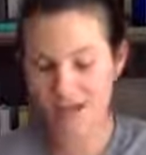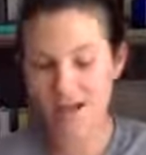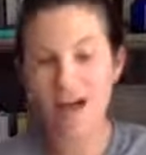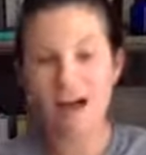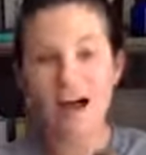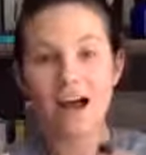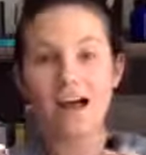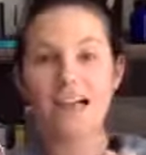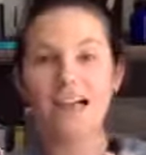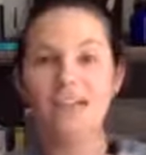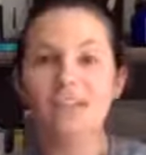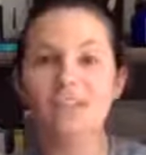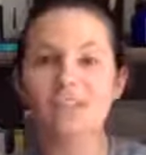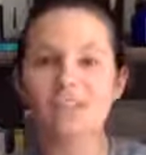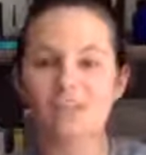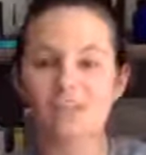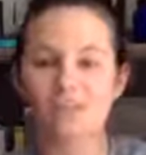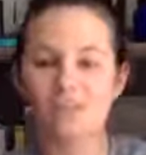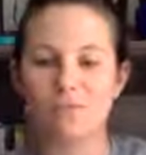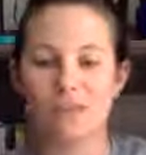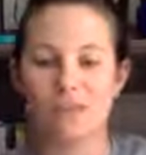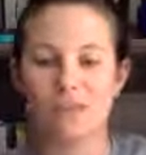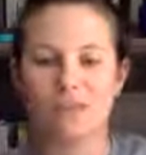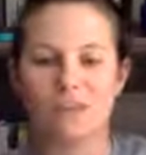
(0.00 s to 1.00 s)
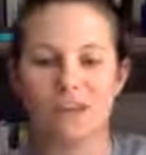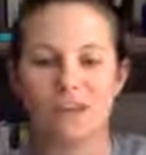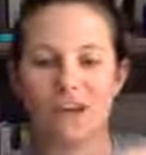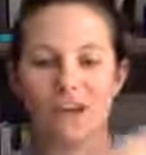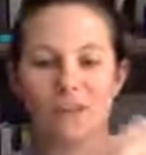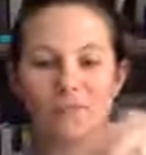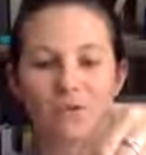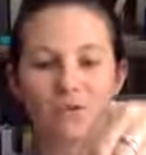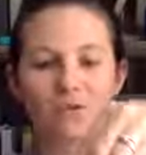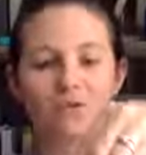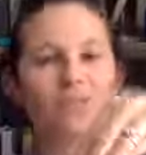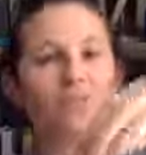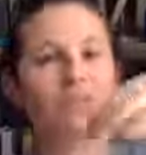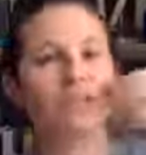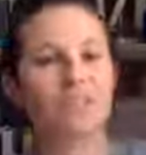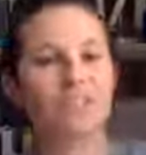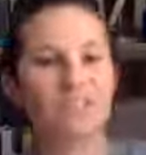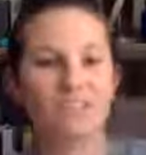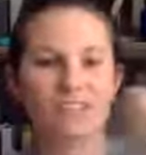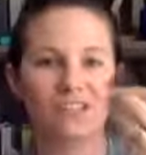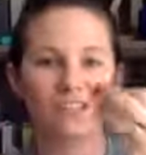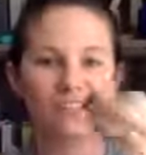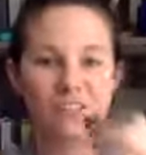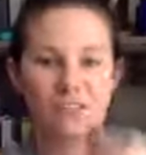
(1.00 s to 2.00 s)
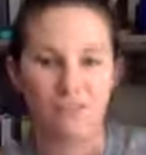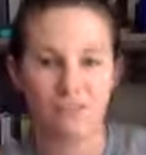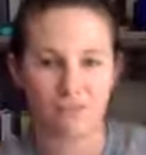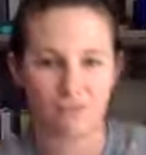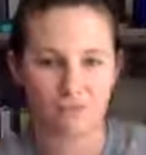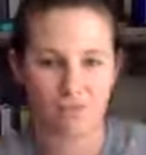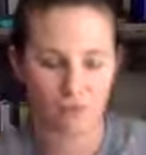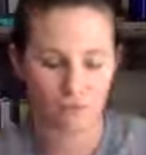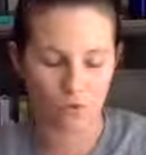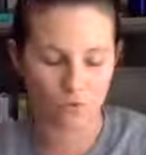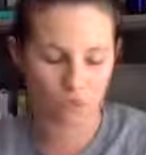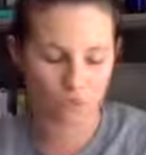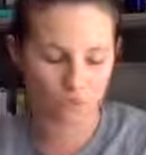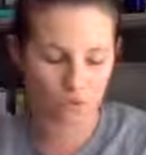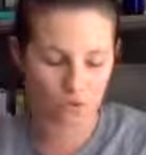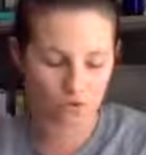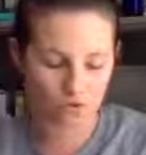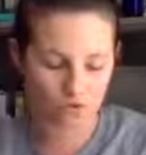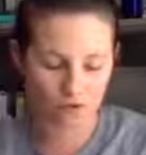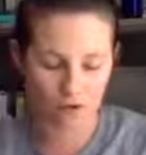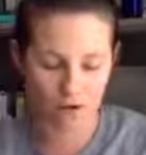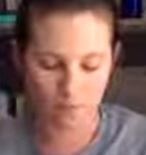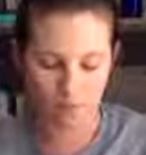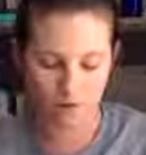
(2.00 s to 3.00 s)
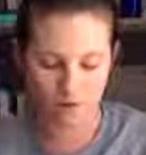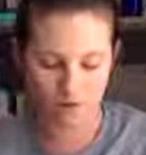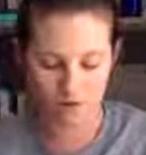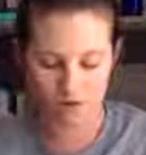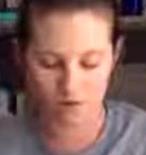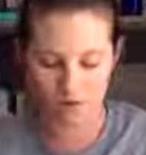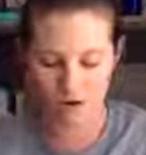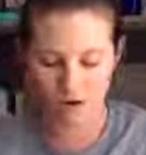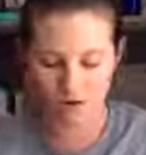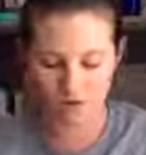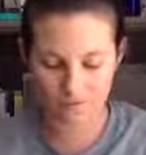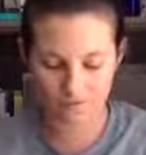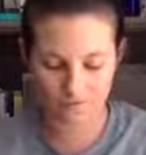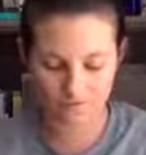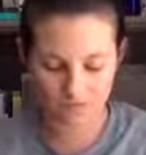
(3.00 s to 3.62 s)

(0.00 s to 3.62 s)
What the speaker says: I love it so much that I almost put the rollerball top on the rum.